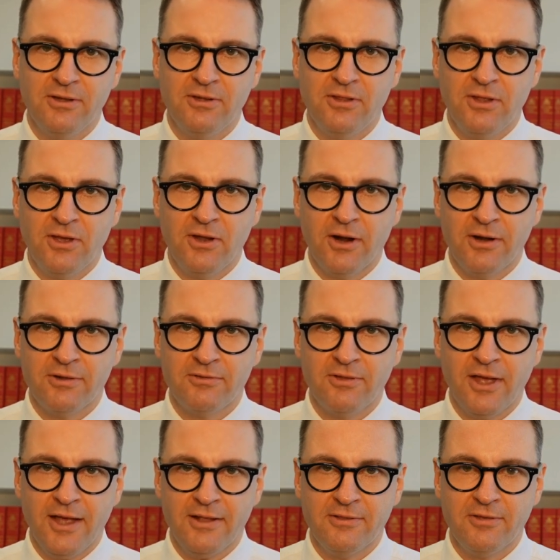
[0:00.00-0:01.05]
to the United
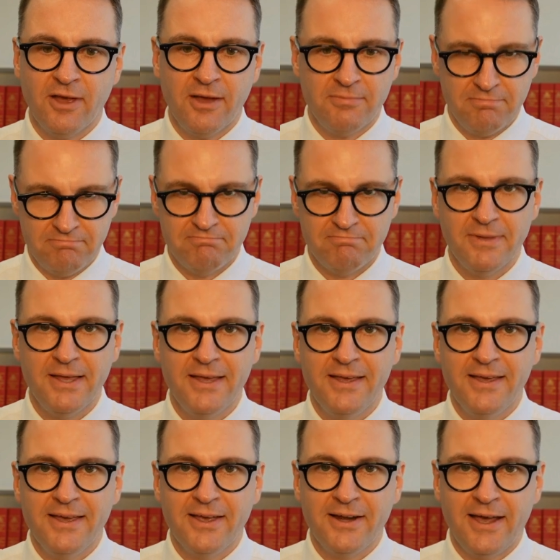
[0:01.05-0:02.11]
States. So,
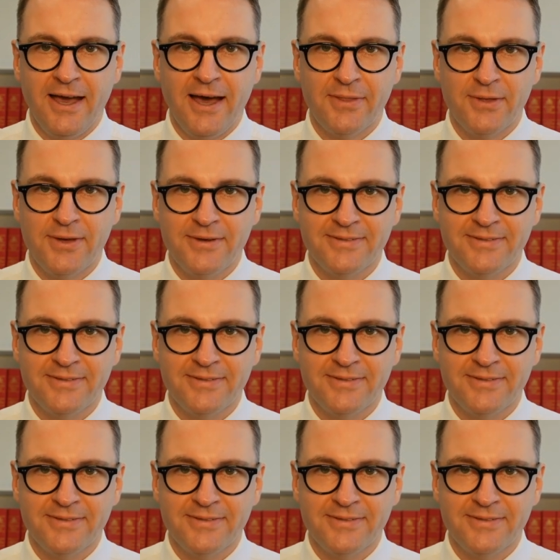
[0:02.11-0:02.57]
g'day, Arthur.